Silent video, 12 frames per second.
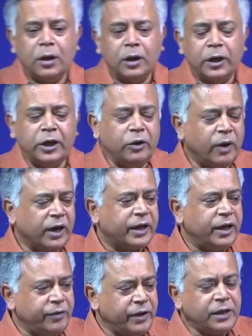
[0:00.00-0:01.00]
you are
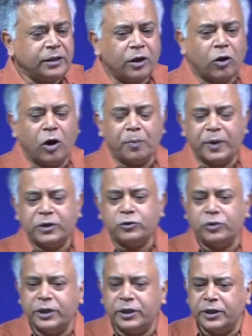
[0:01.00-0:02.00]
giving the
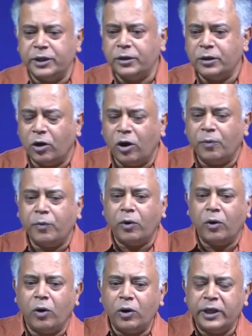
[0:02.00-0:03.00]
opportunity of
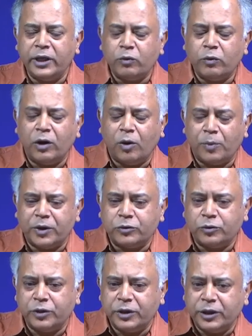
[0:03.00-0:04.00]
equal
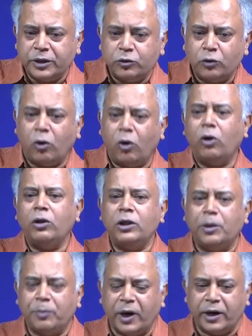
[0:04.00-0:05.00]
opportunity to all
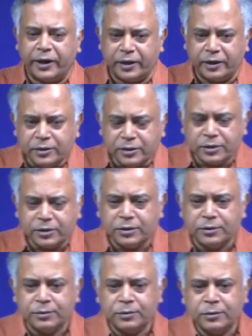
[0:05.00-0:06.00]
the particles
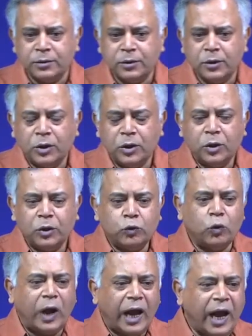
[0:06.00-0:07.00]

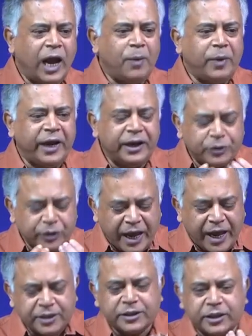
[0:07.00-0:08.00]
to have
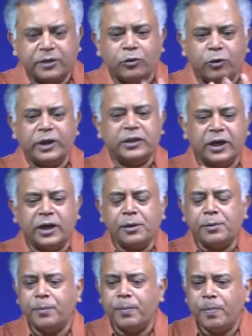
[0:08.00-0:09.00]
interaction with the
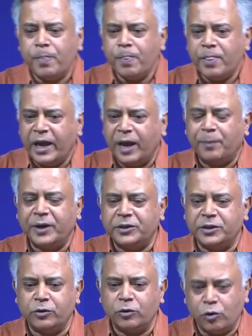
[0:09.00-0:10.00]

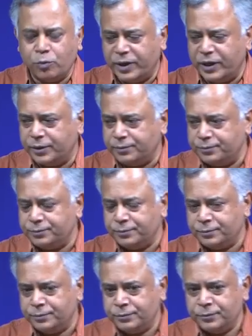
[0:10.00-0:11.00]
aperture opening,
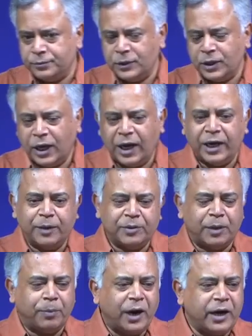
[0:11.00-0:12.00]
and if
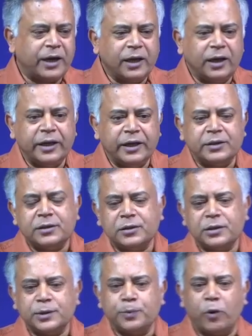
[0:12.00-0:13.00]
the particle is
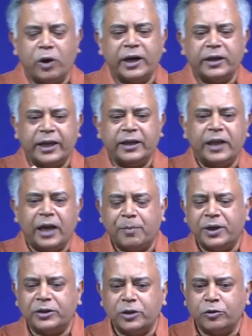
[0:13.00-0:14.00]
smaller than the
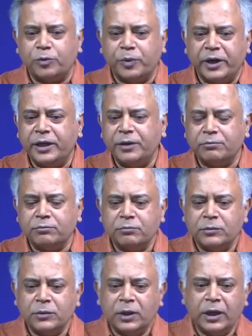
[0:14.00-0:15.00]
aperture opening,
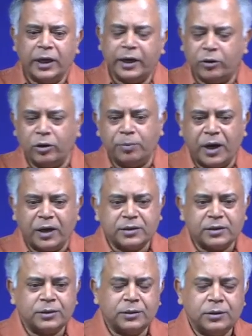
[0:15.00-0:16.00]
it will
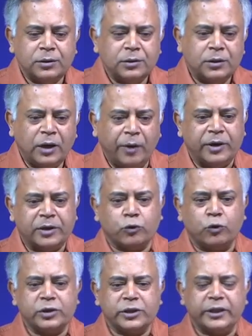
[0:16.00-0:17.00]
pass. If it is
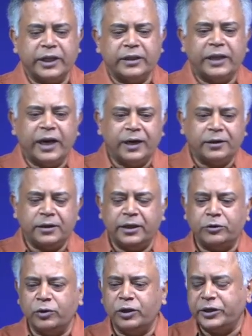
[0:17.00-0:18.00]
coarser than that,
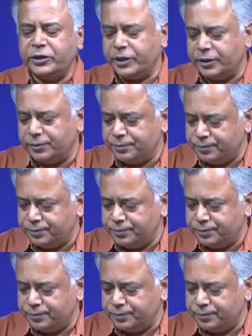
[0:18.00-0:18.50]
it will retain.